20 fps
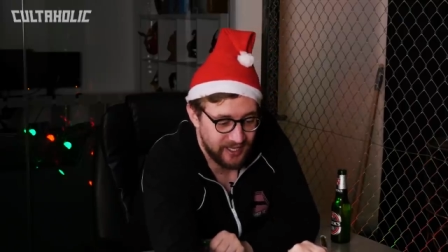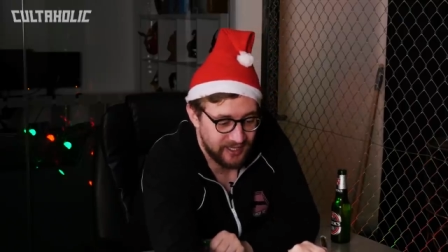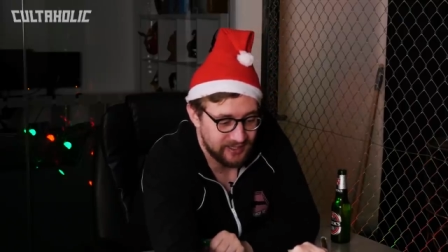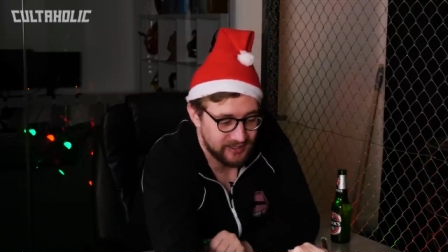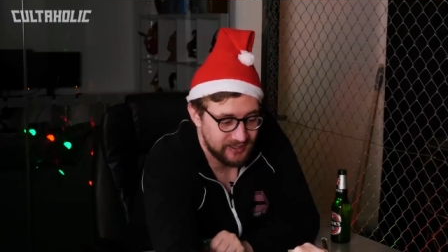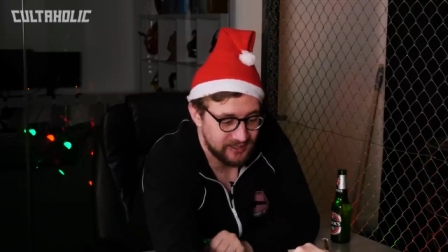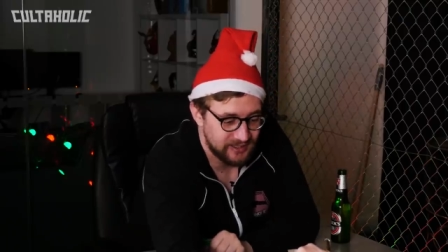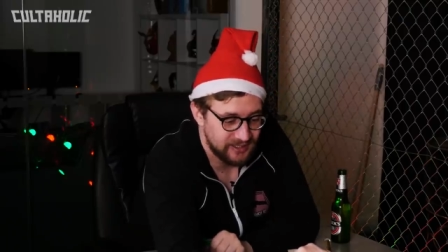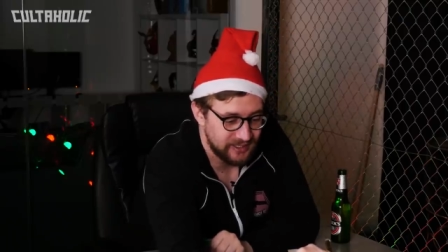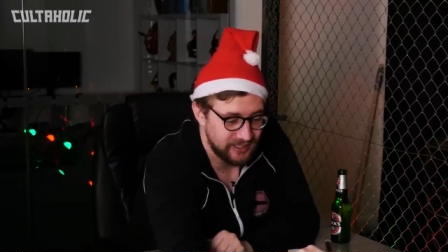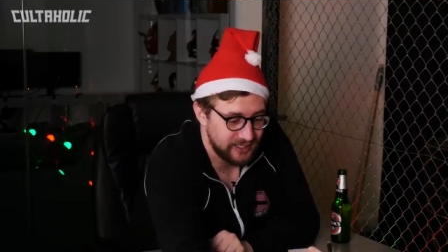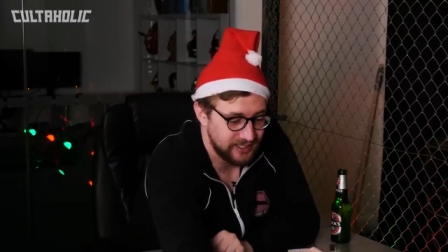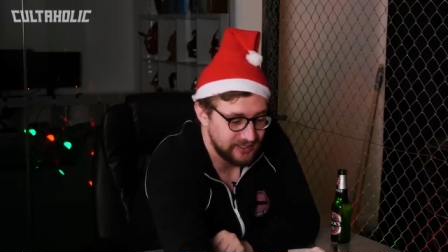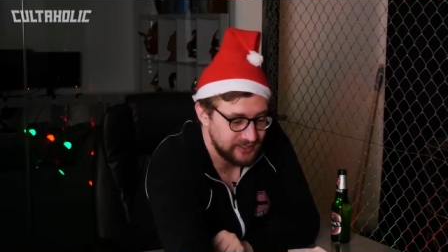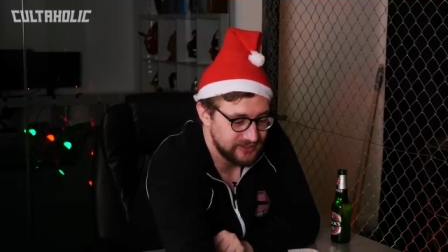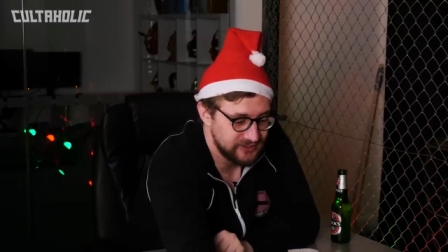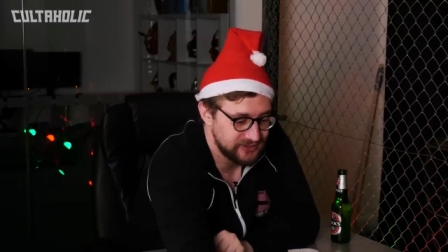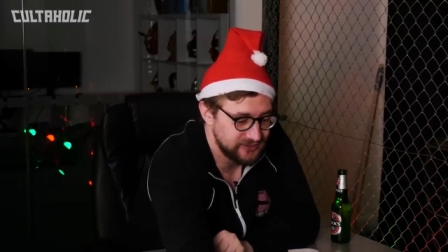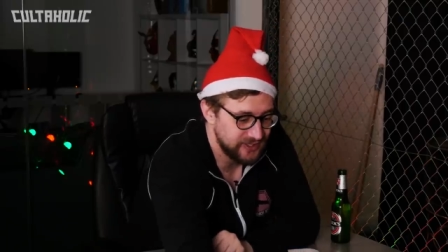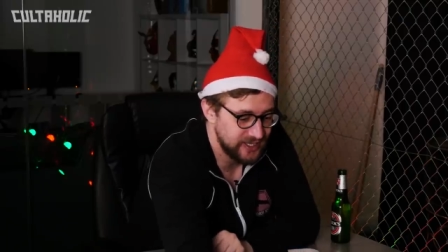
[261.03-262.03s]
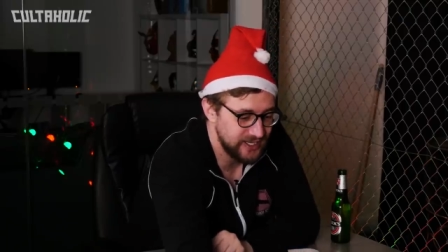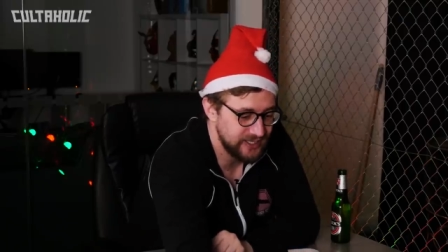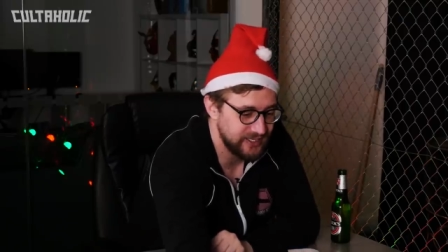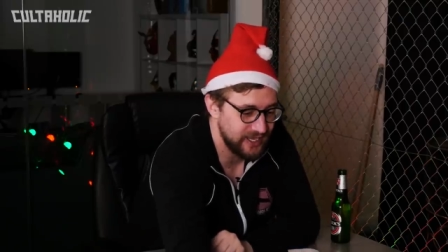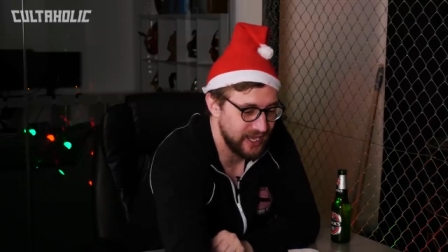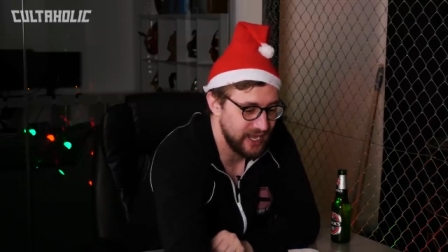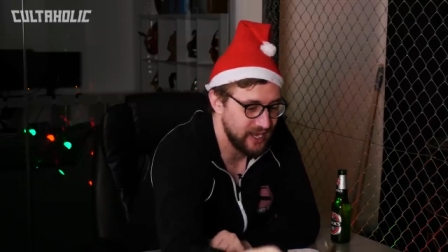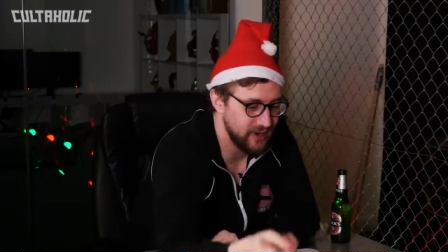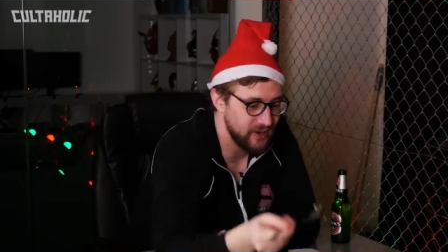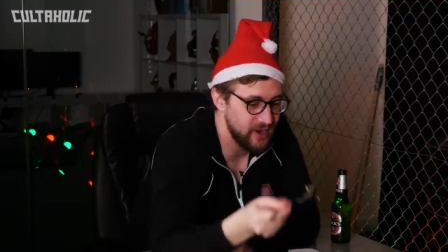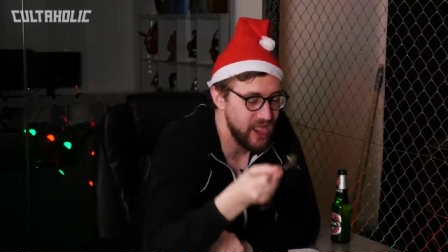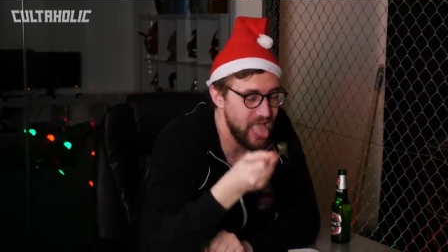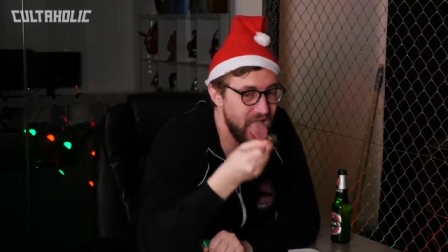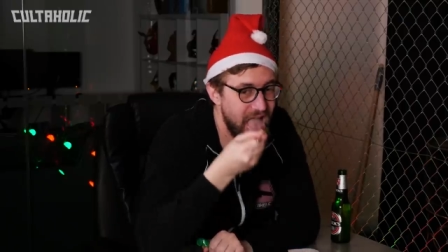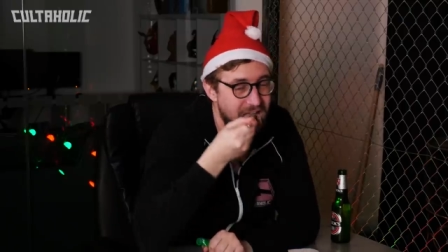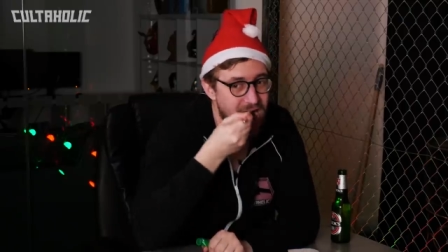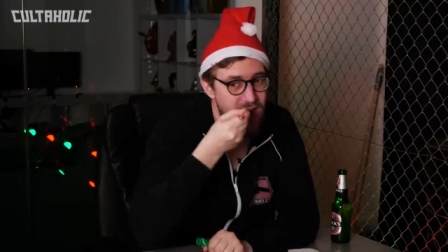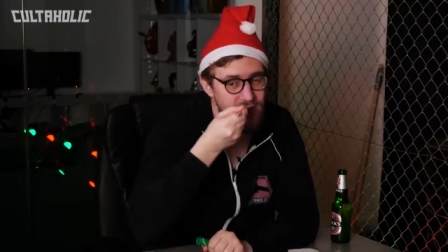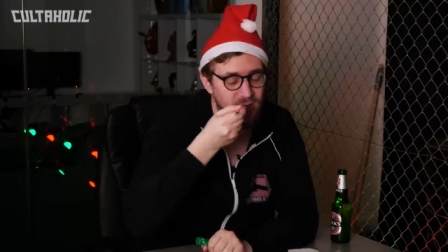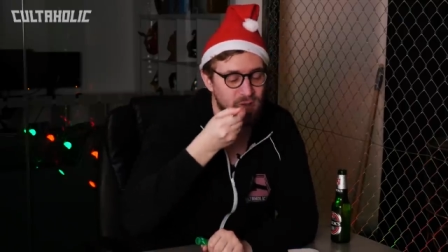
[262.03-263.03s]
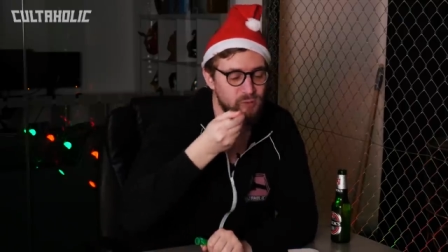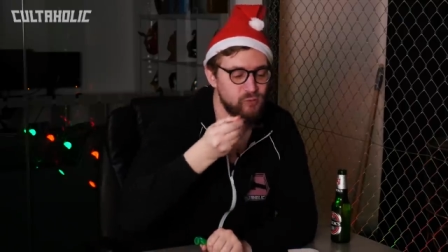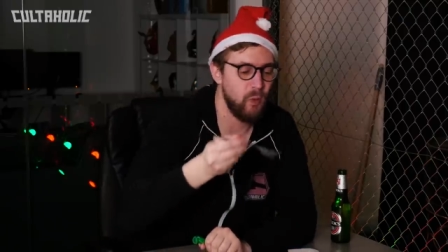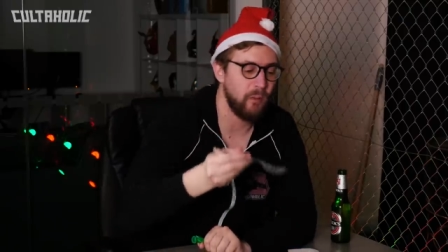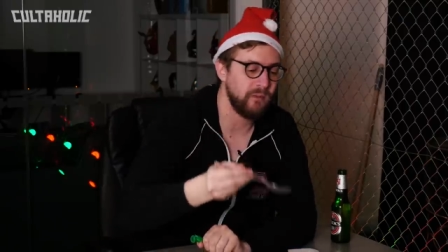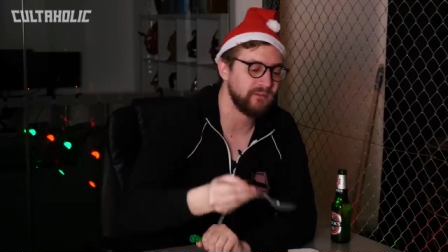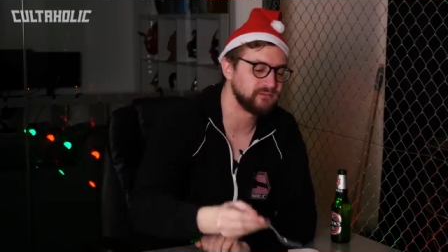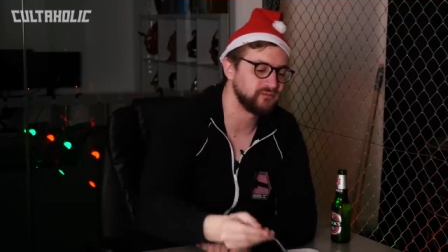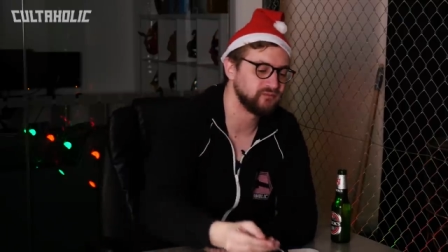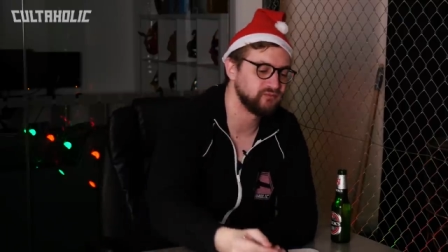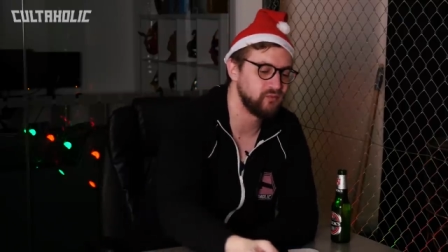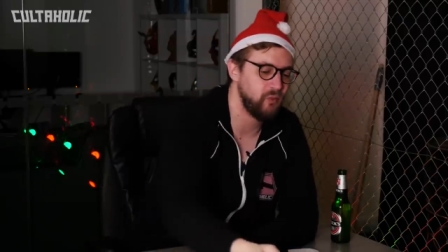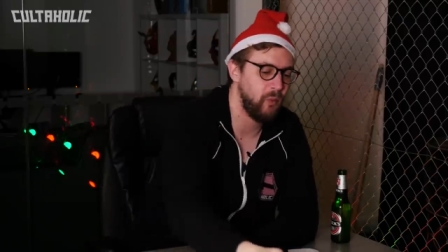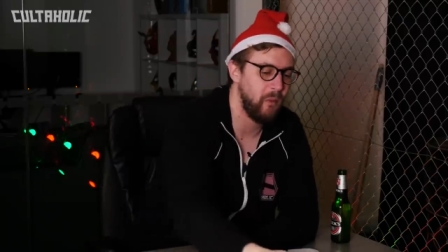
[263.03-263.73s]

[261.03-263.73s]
There's no shell. Okay, straight down. Pure snail meat.